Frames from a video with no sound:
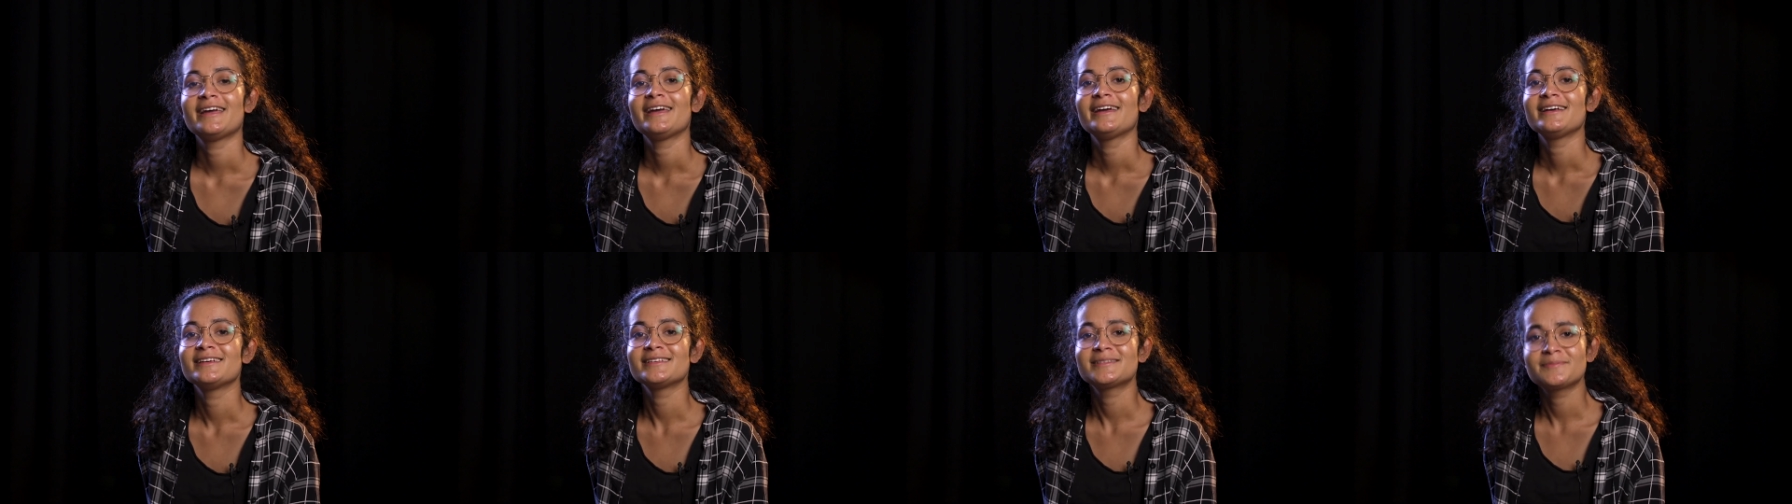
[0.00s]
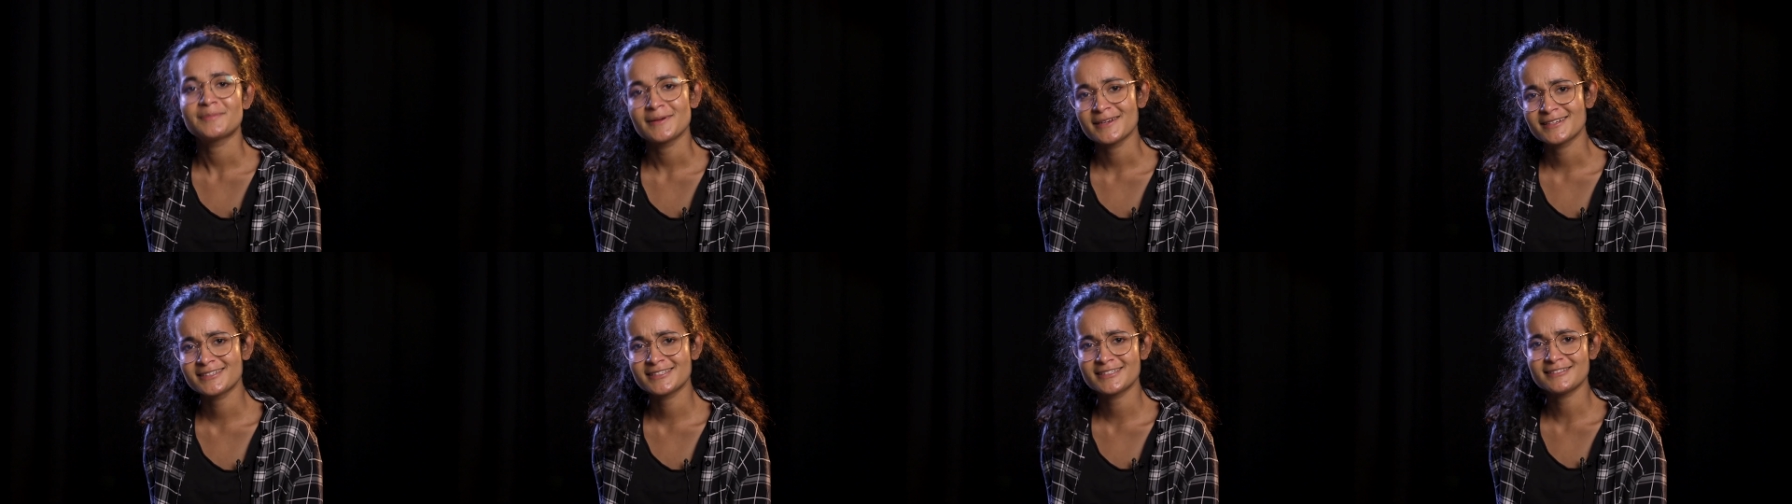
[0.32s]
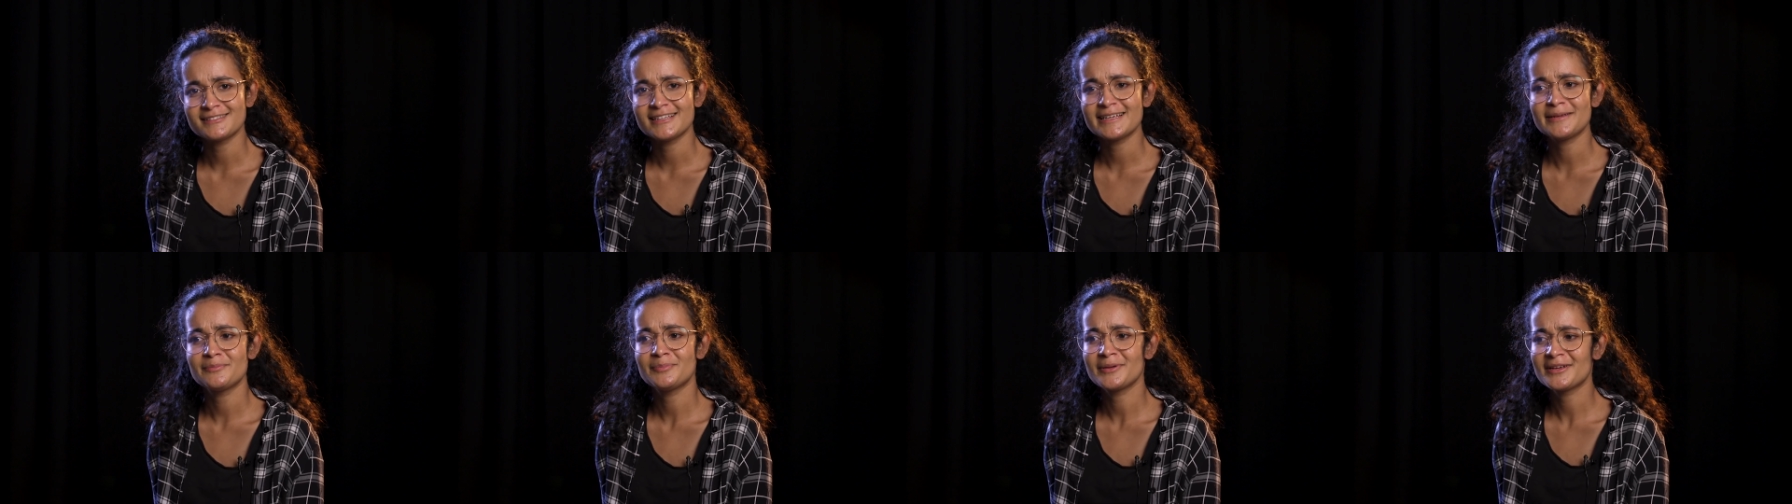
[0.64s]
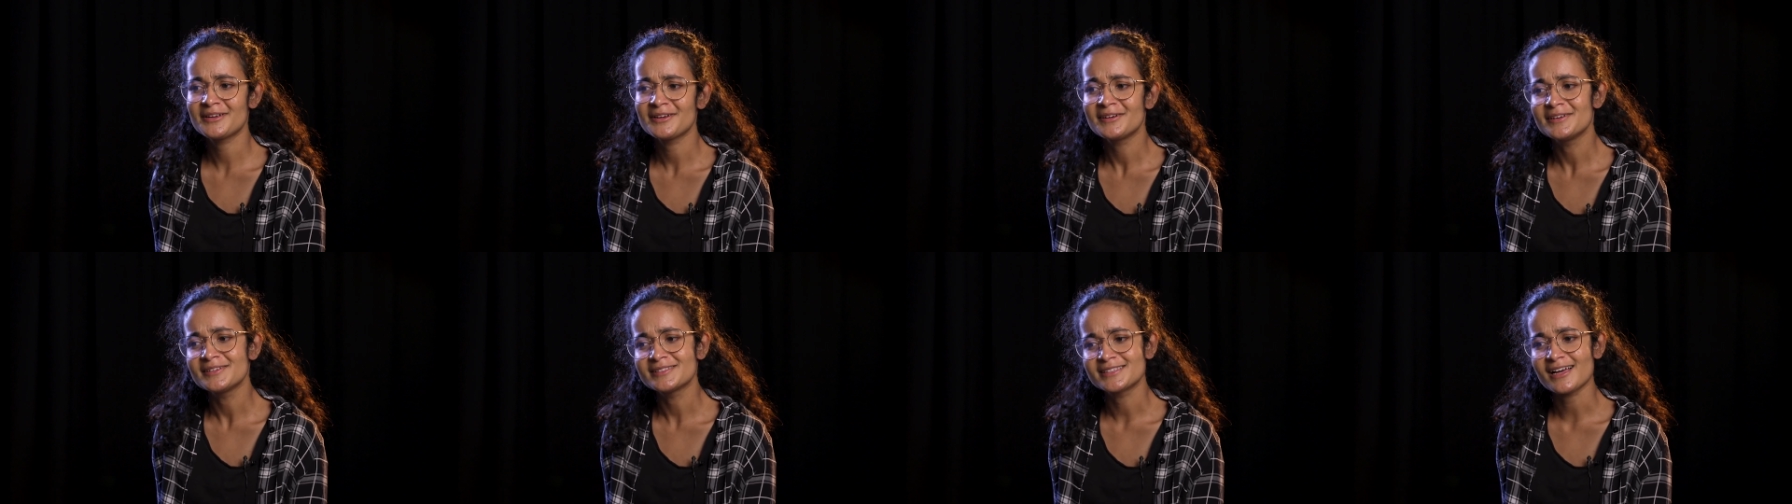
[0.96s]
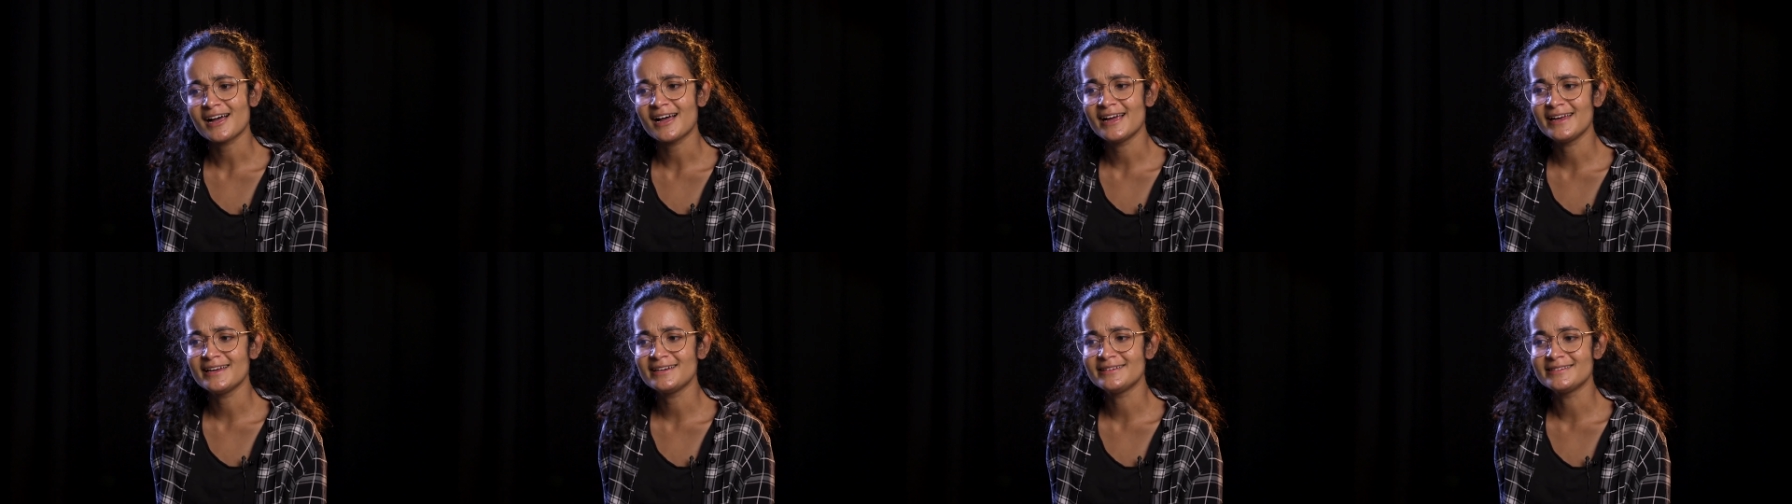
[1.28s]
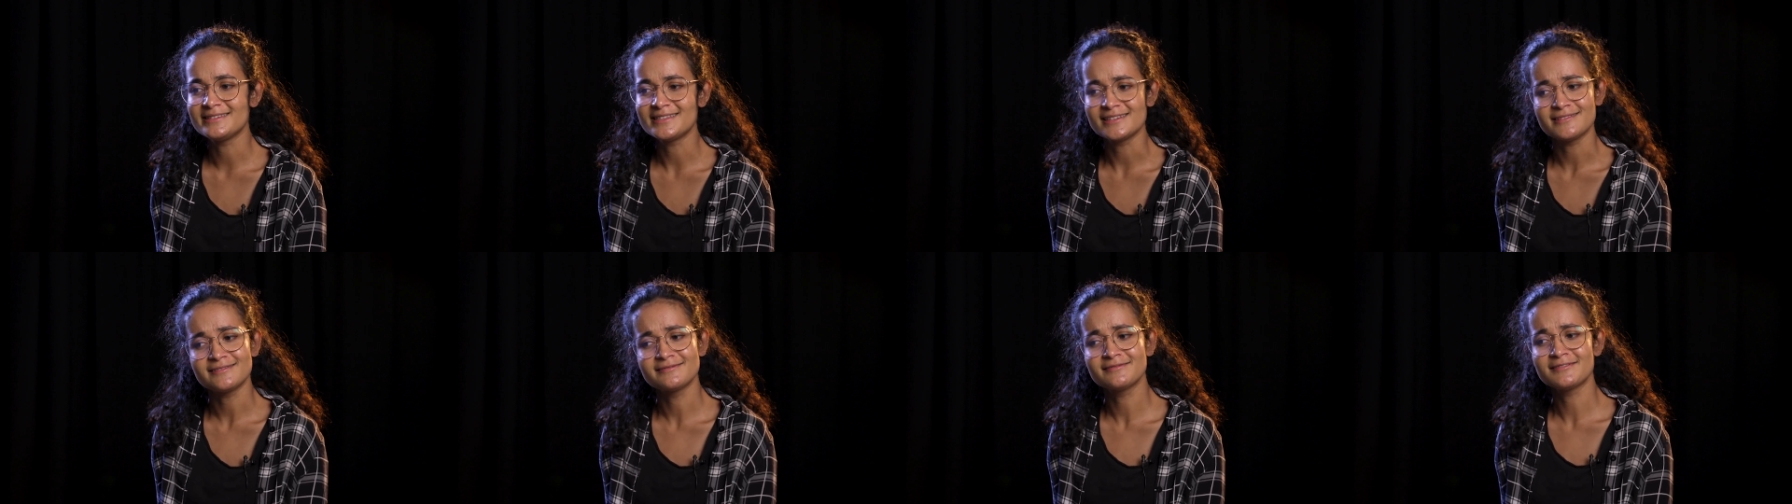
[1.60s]
especially because I
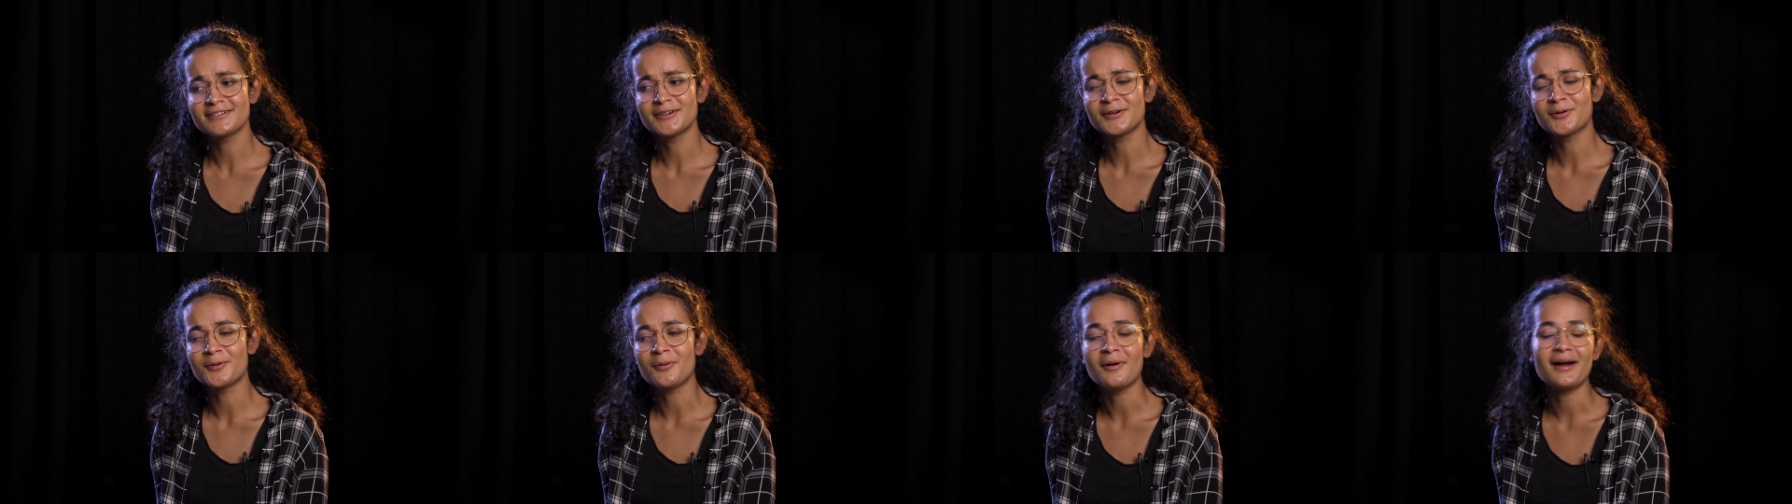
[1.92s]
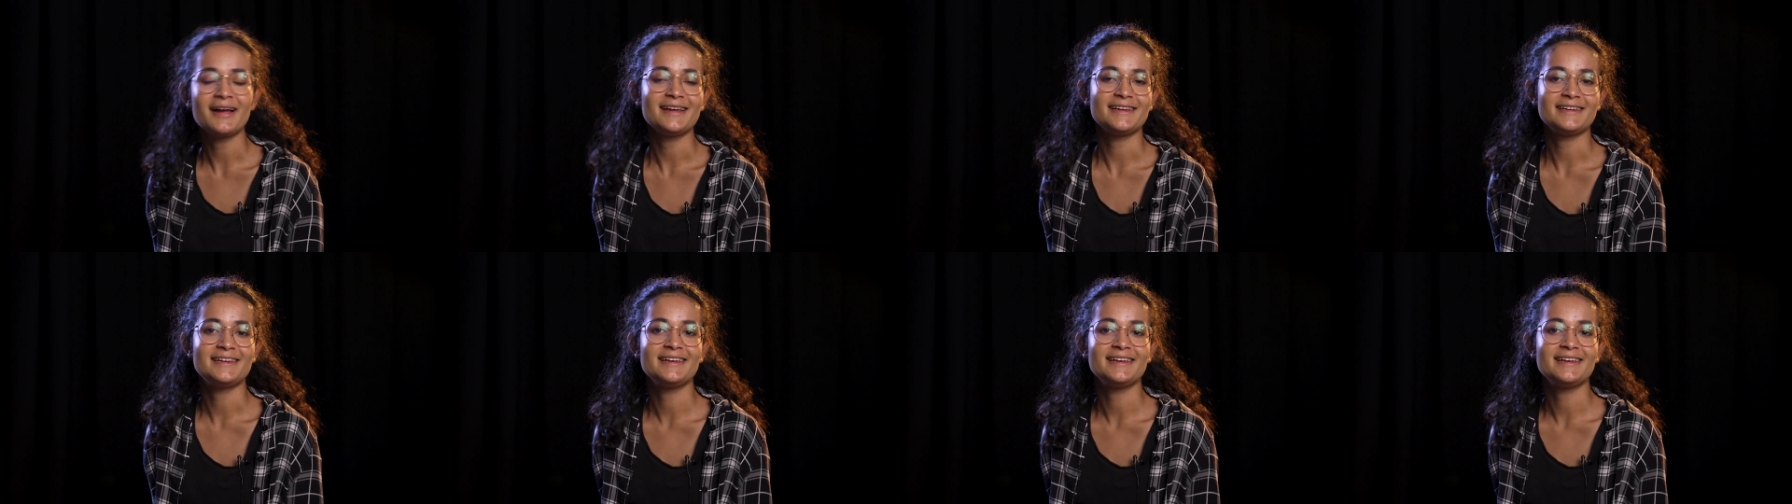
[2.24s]
didn't quite